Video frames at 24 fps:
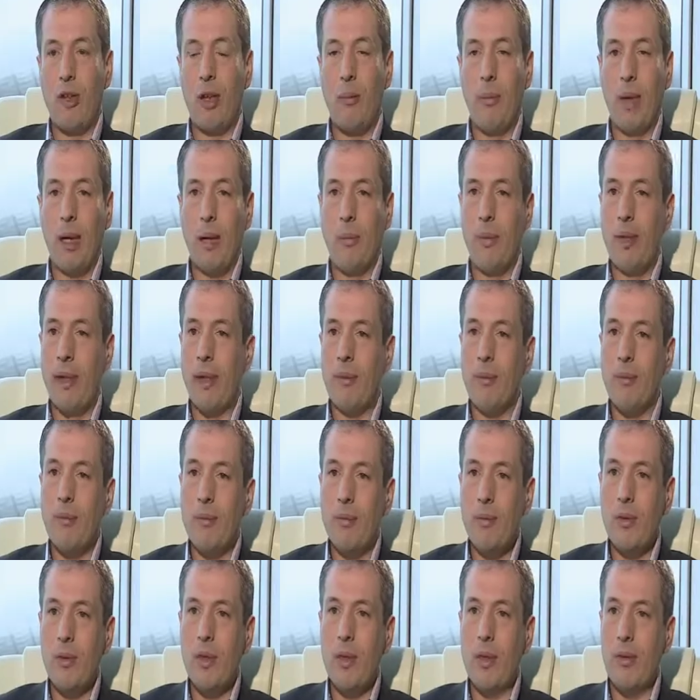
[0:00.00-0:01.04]
and maybe
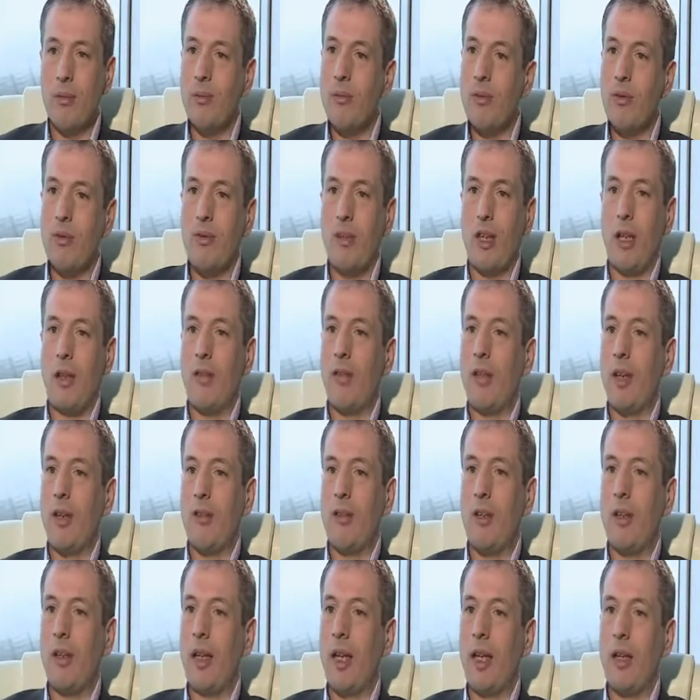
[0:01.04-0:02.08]
see things
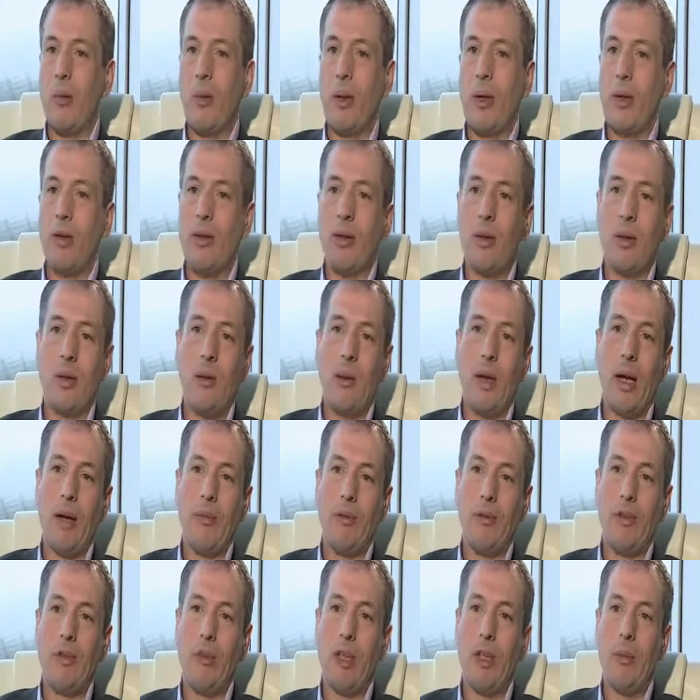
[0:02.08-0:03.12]
in that we
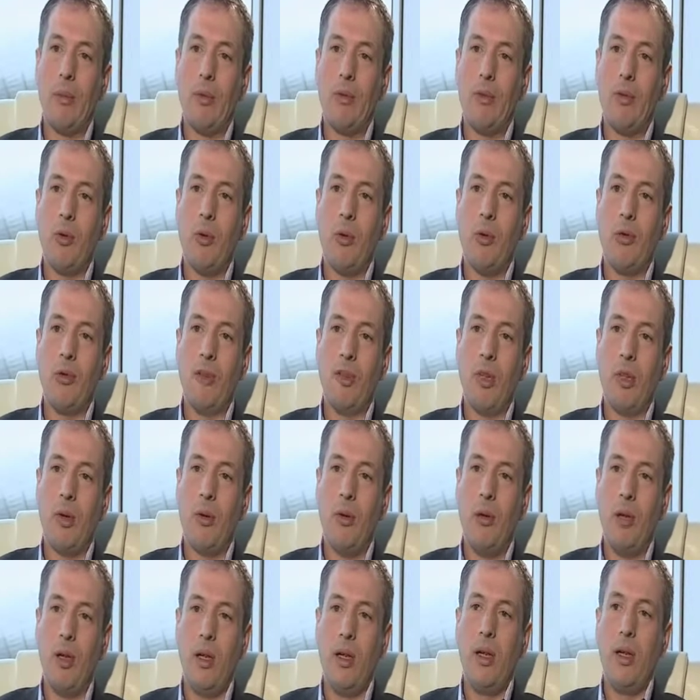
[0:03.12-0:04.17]
haven't seen before. So
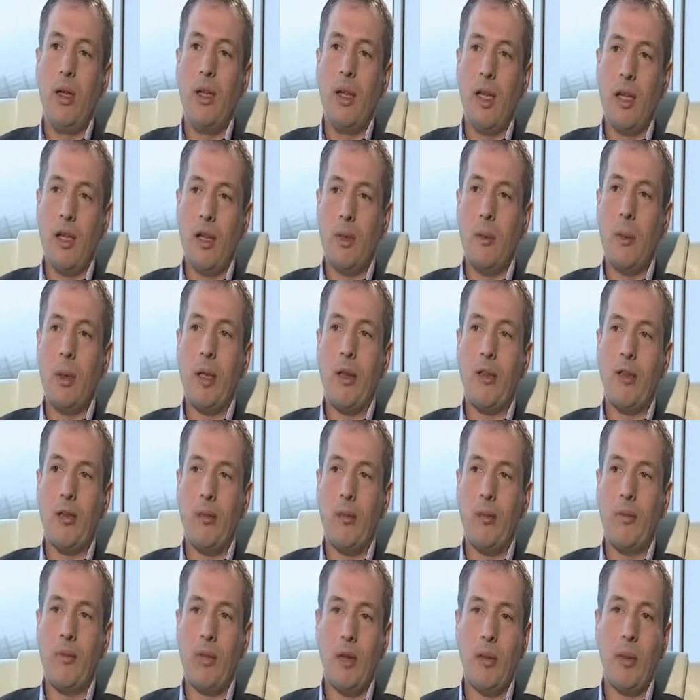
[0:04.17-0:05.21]
there's been
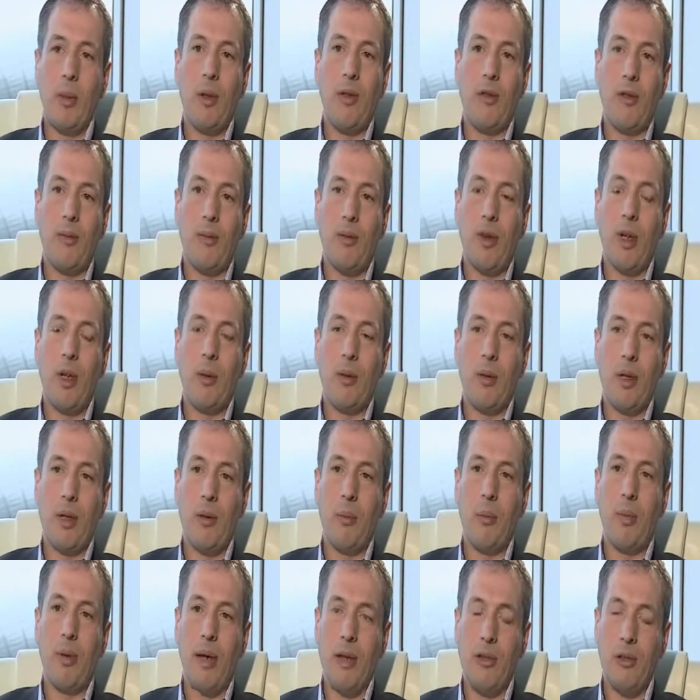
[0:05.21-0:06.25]
some very kind
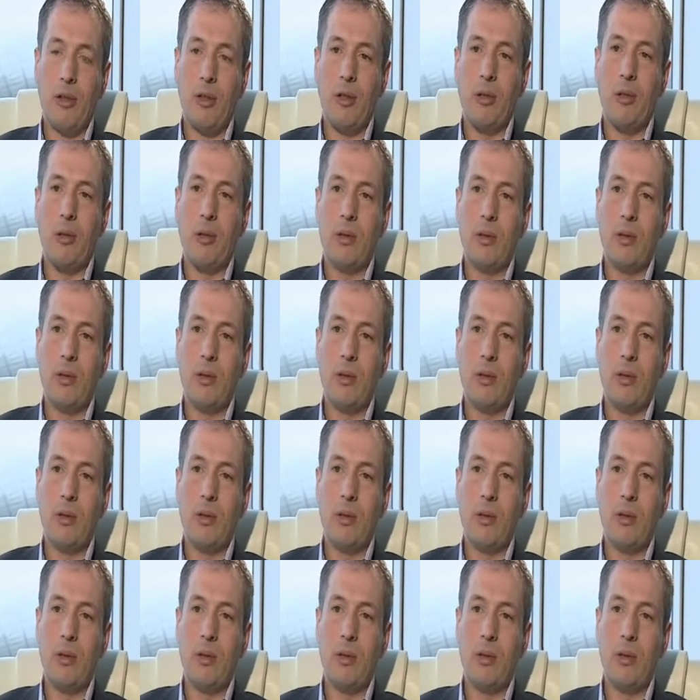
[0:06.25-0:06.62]
of practical